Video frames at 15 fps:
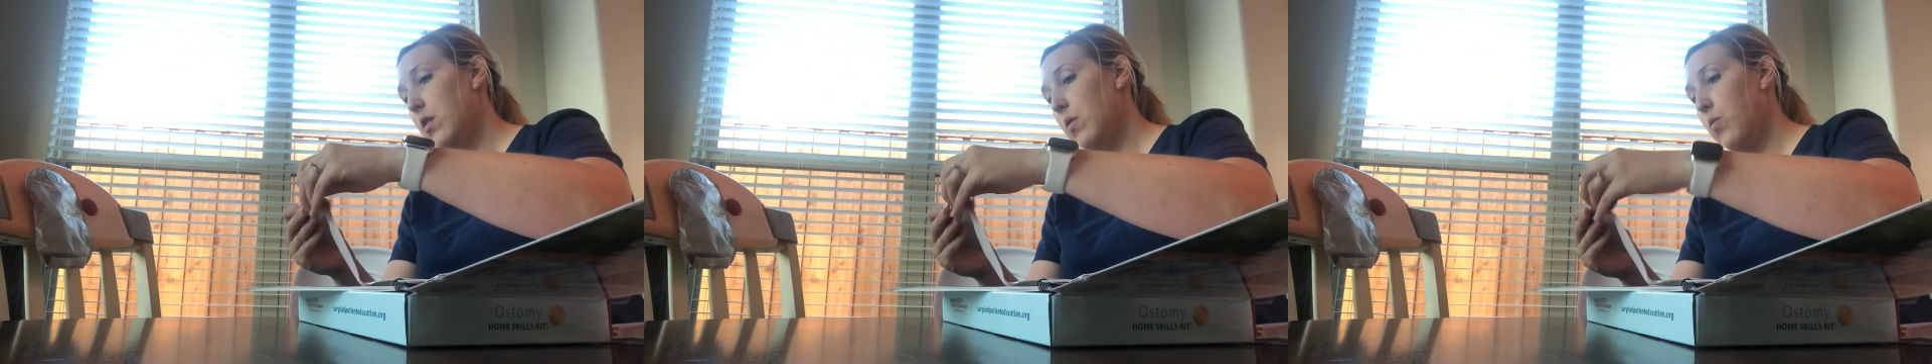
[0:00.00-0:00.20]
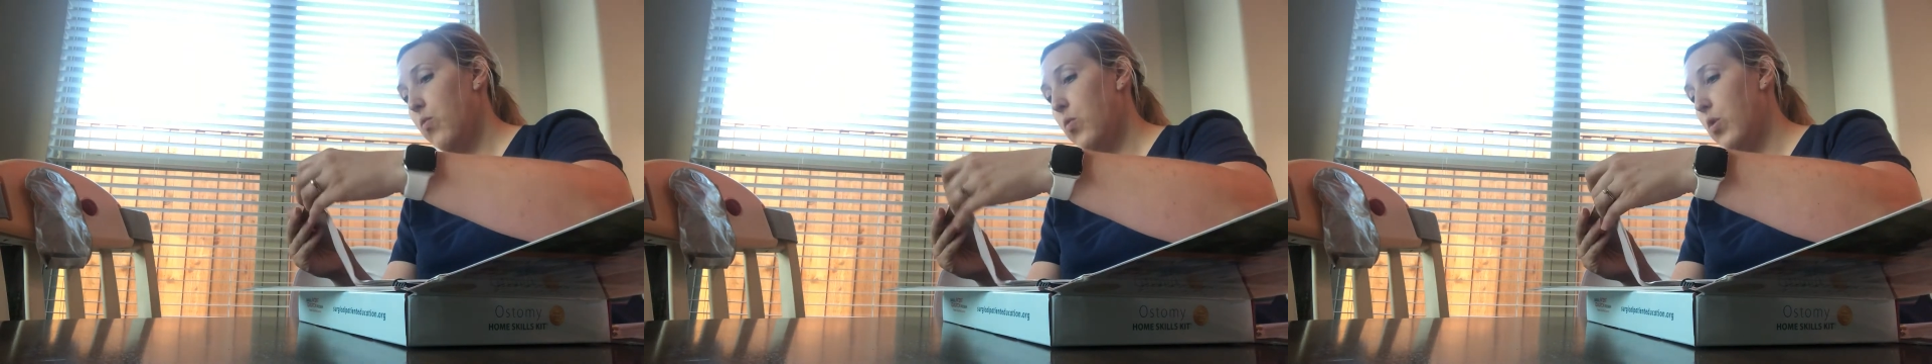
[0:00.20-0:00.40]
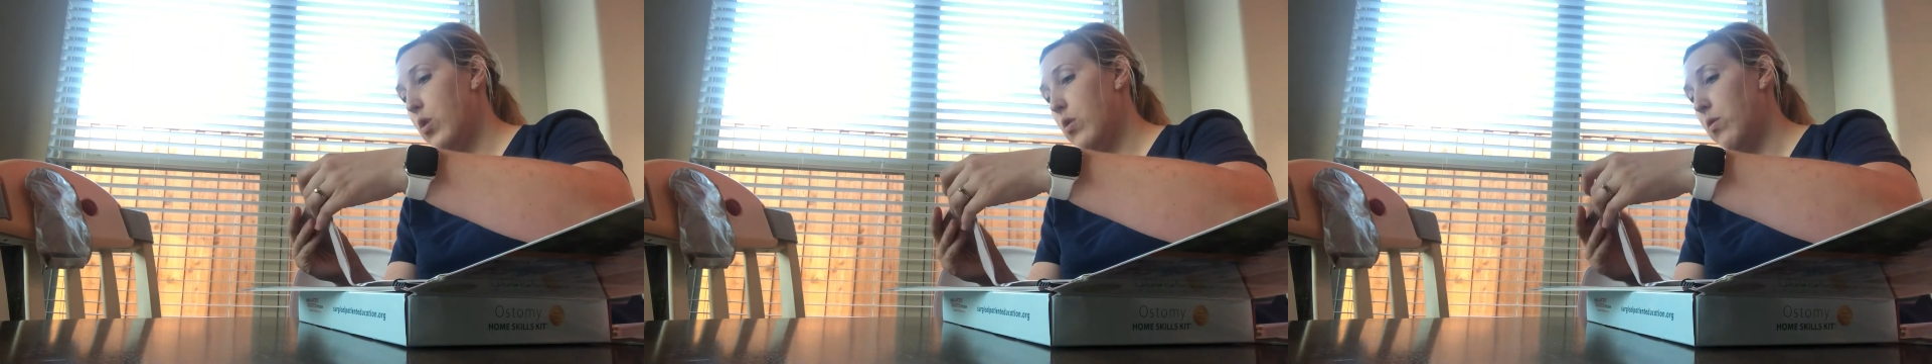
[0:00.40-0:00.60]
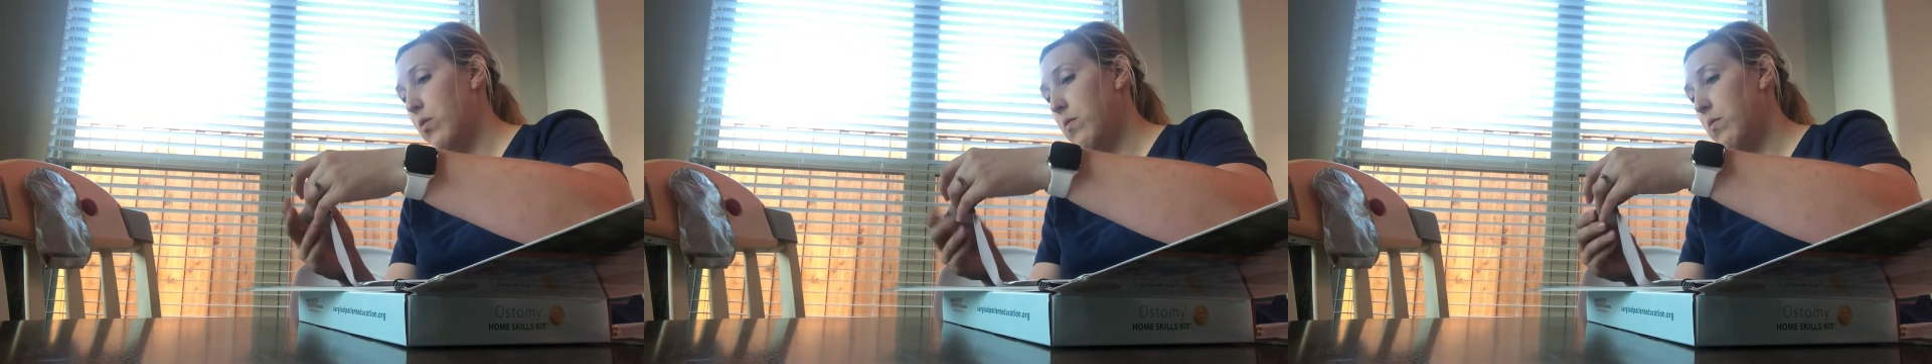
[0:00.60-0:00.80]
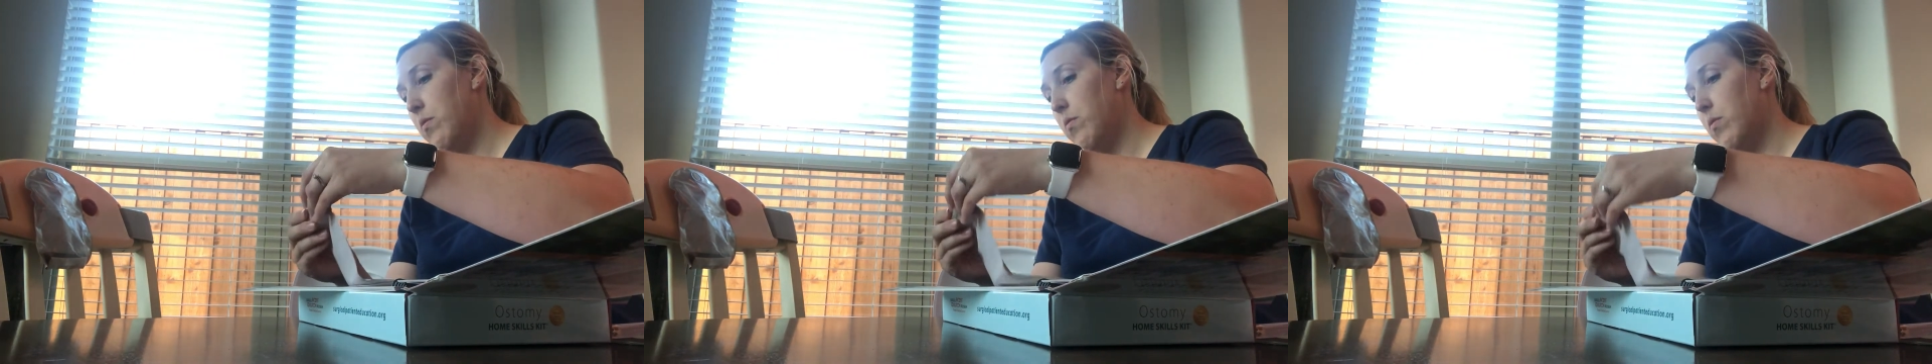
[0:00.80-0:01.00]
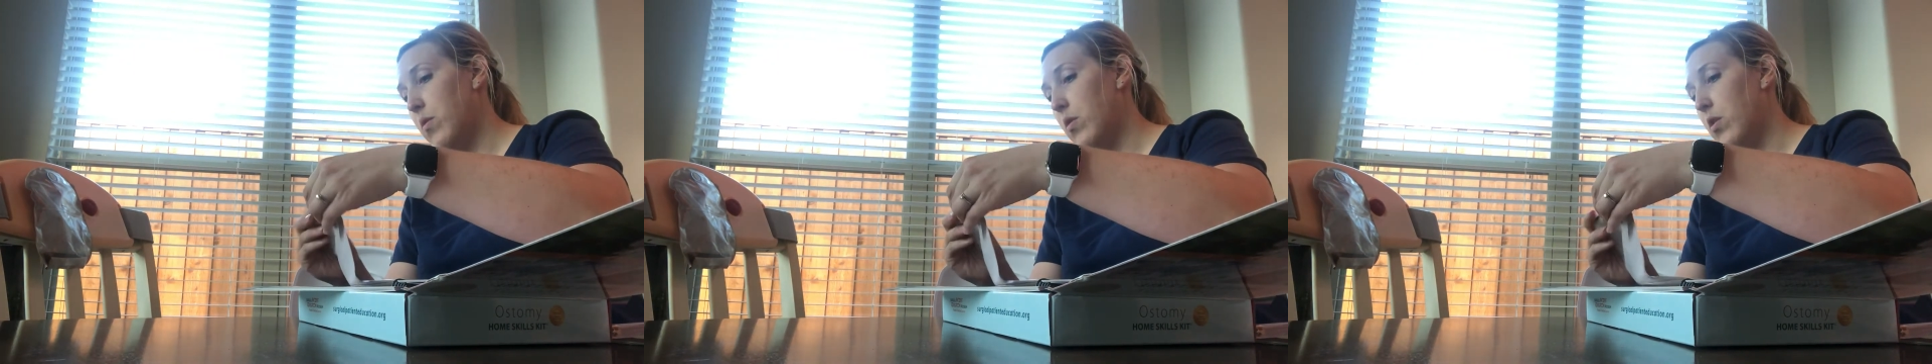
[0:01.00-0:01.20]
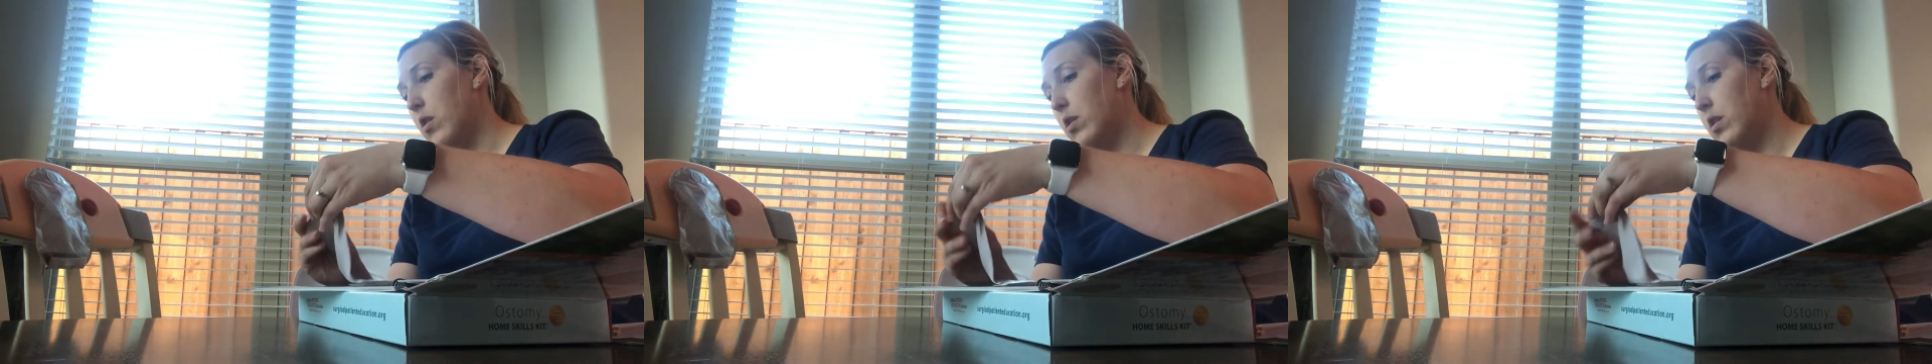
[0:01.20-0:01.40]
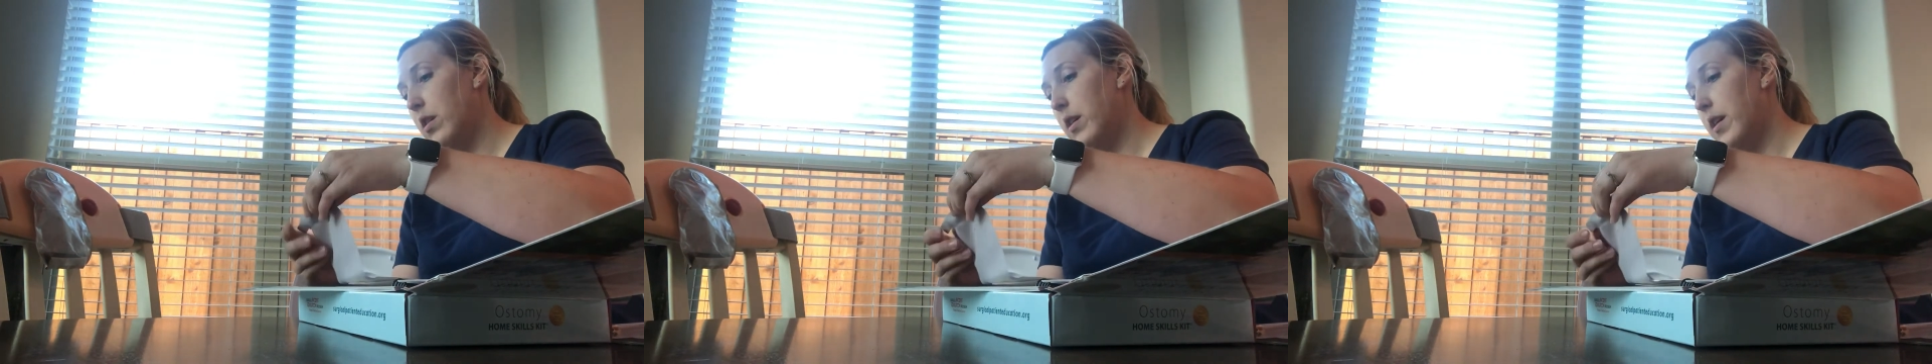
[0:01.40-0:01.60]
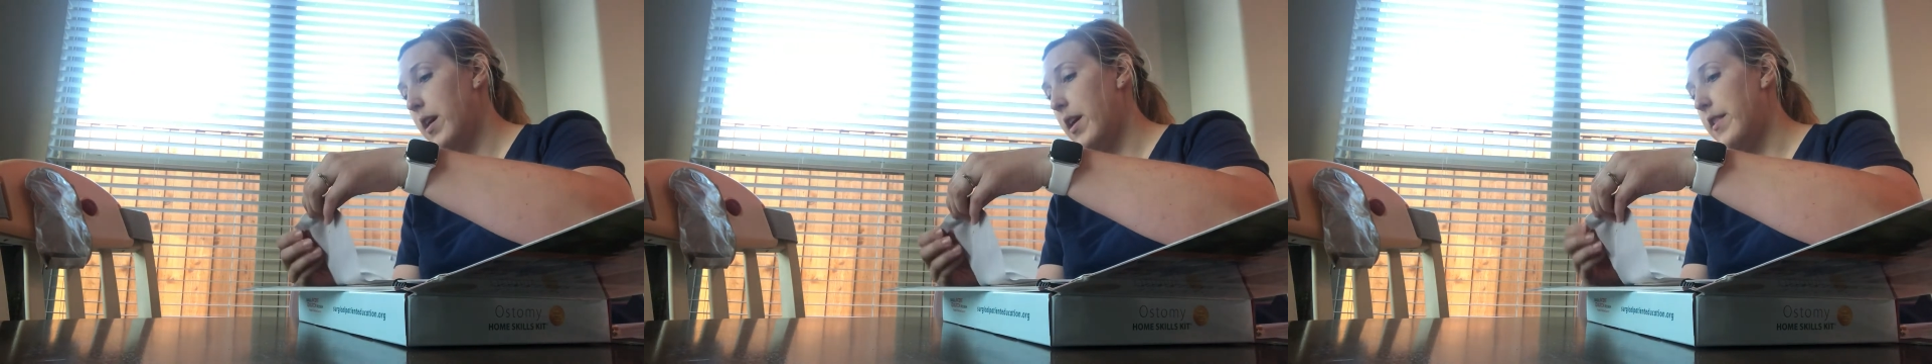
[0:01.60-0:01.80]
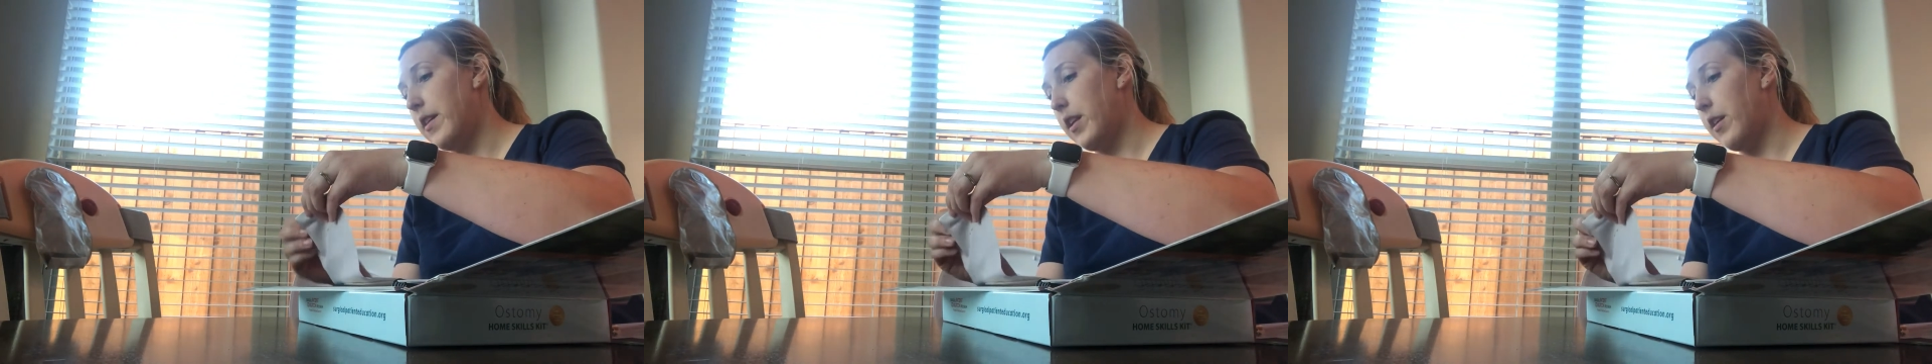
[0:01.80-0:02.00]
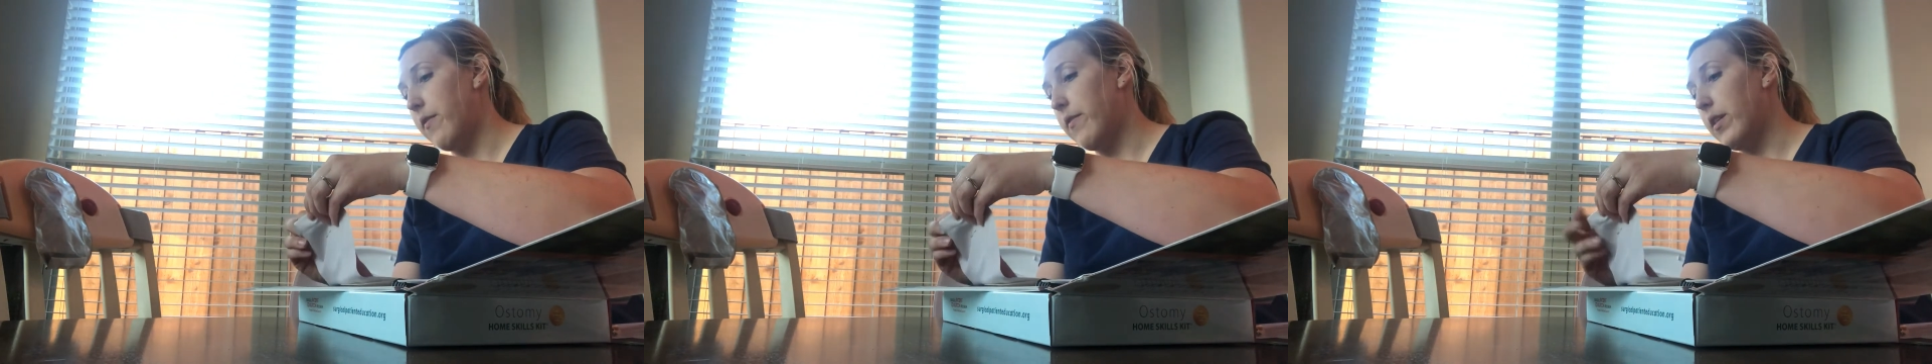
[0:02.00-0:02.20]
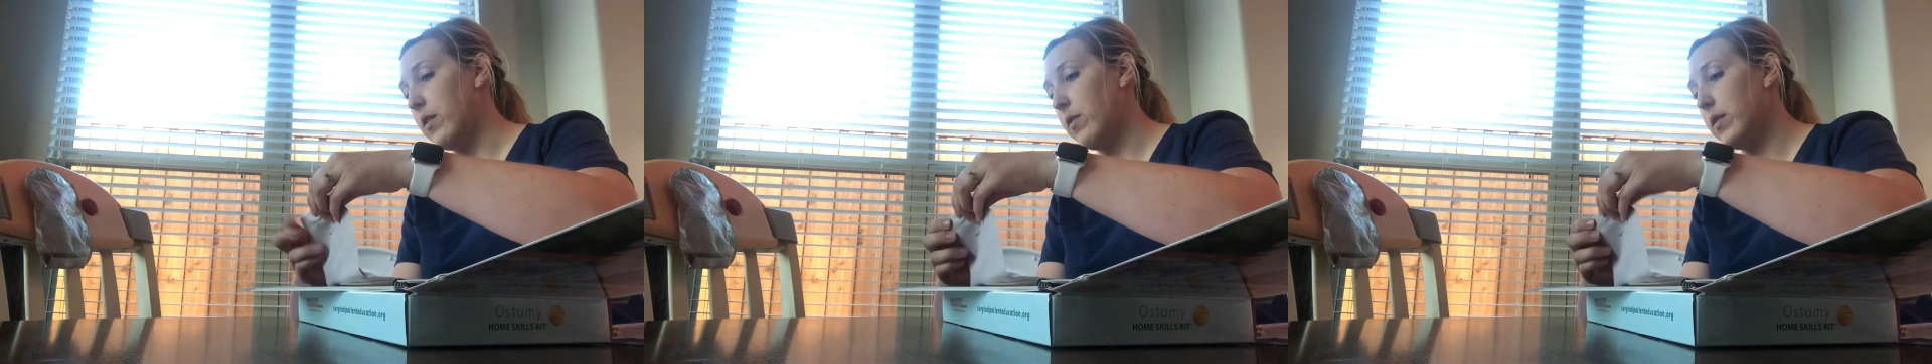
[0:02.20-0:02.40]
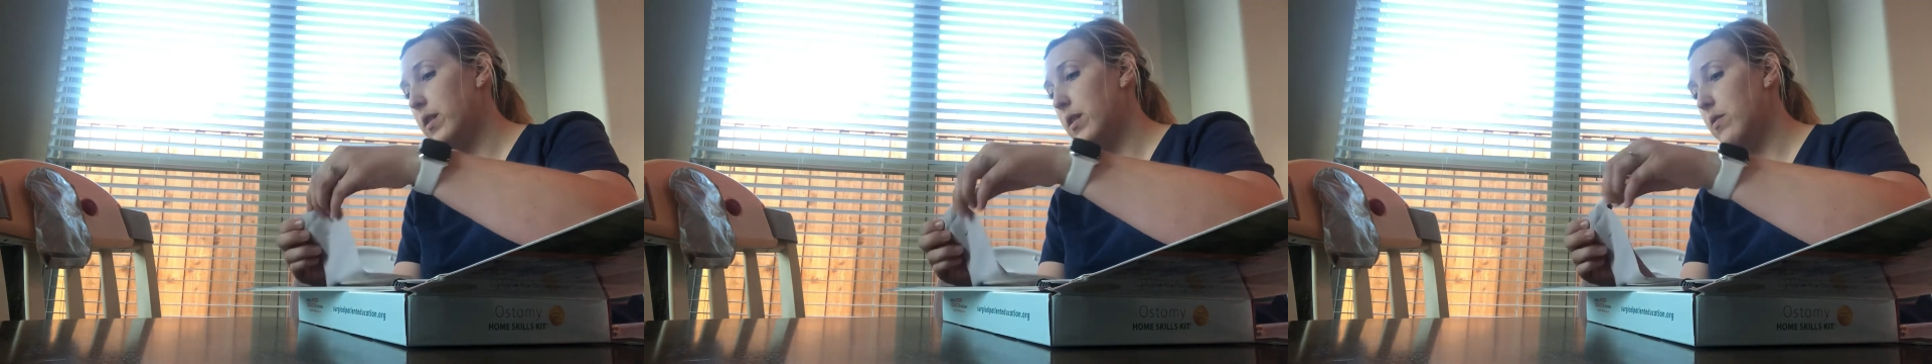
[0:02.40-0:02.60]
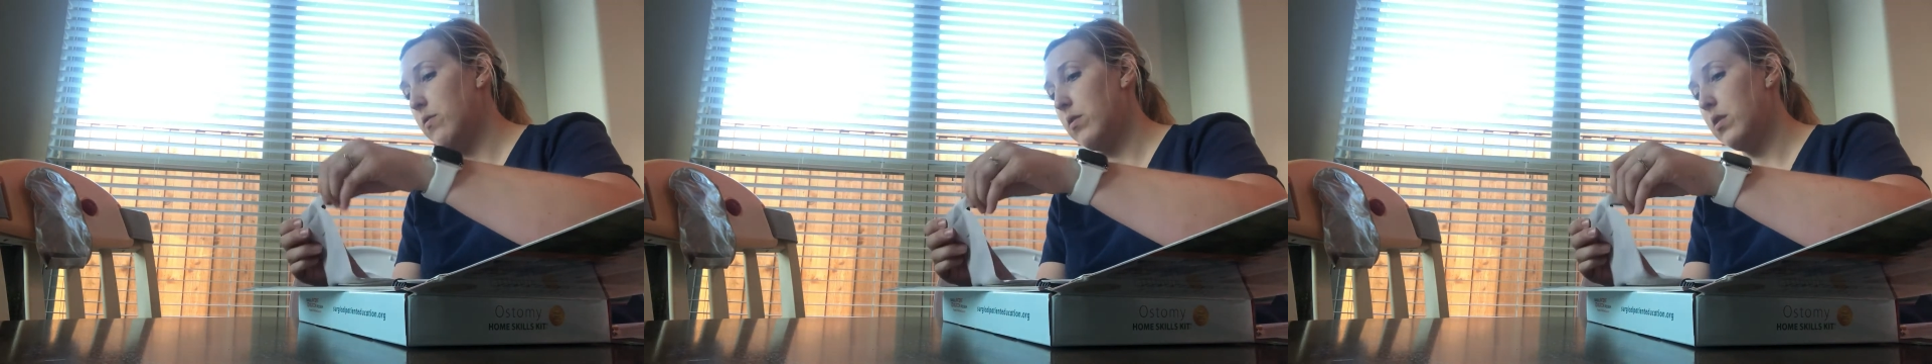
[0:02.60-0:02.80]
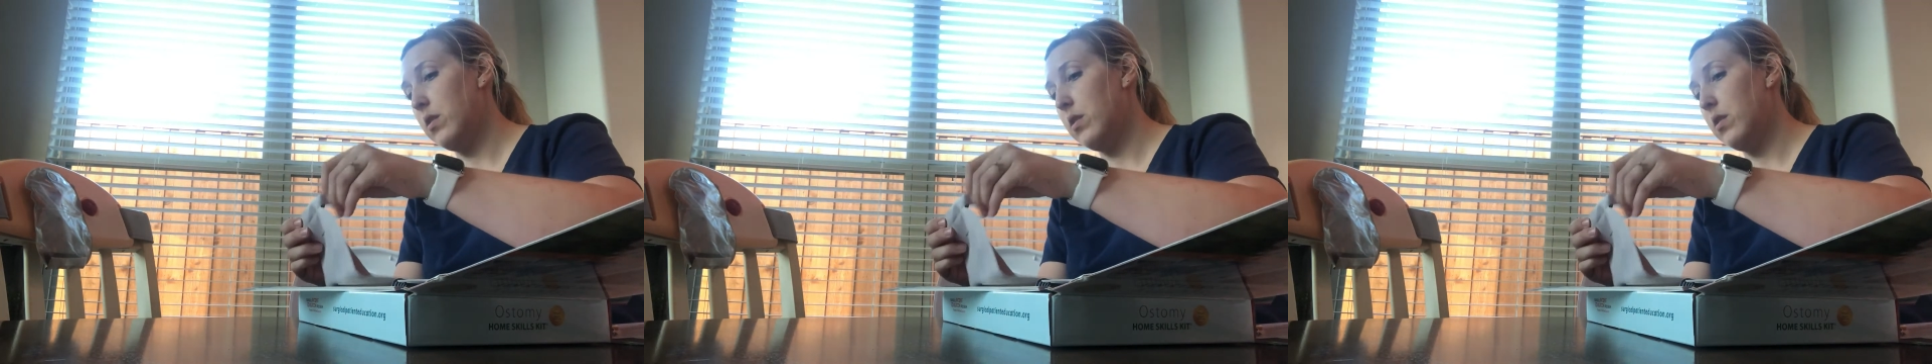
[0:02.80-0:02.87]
roll, roll, and then you Velcro,